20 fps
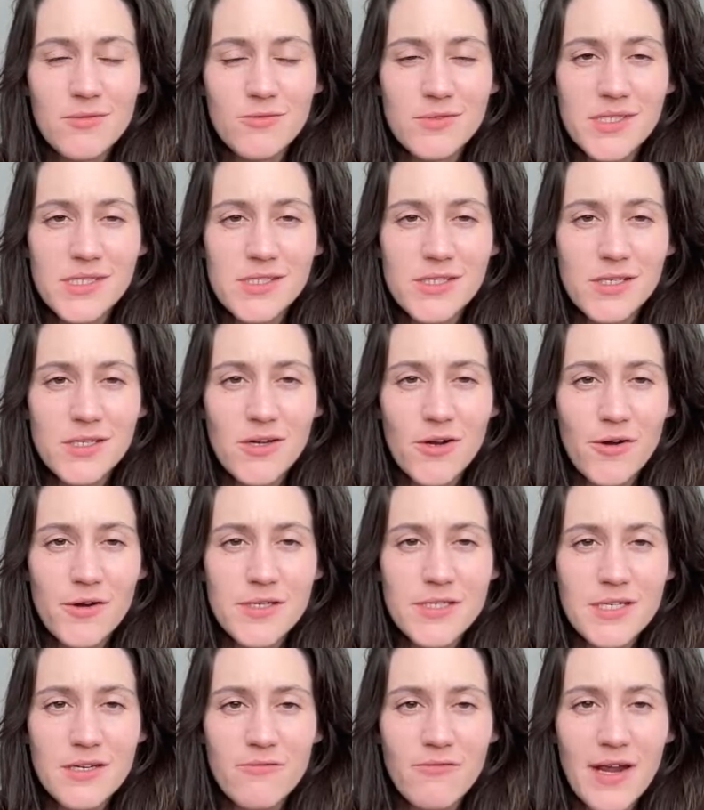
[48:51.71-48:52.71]
Was it the
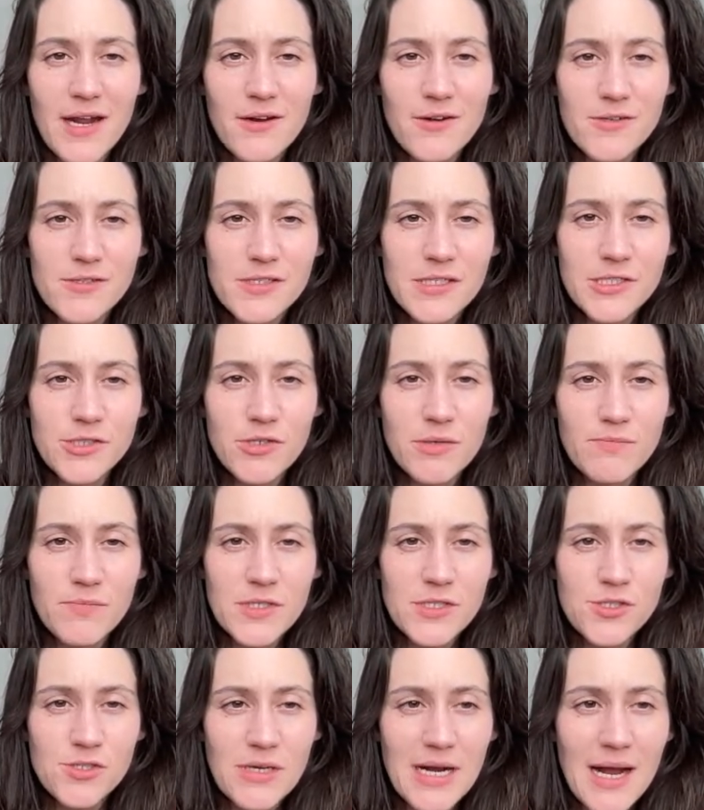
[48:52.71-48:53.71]
current invaders that tripped
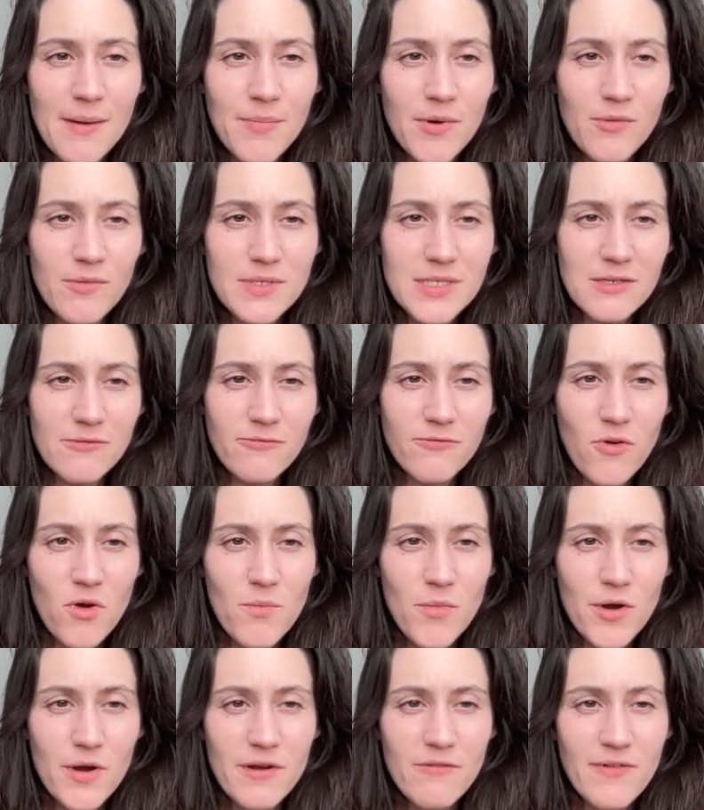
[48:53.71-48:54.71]
this trap, or was it
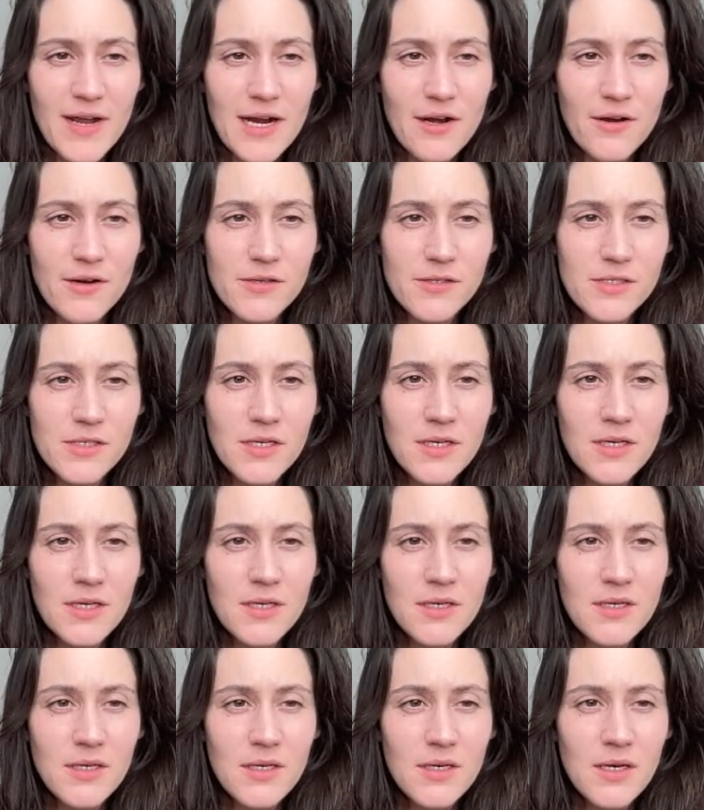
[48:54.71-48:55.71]
former invaders?
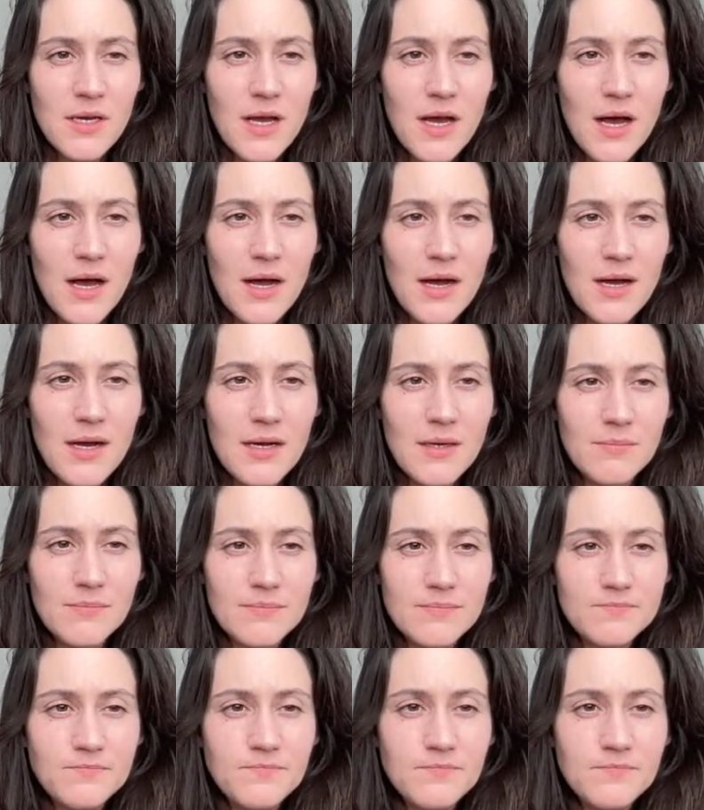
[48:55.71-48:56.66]
Yeah.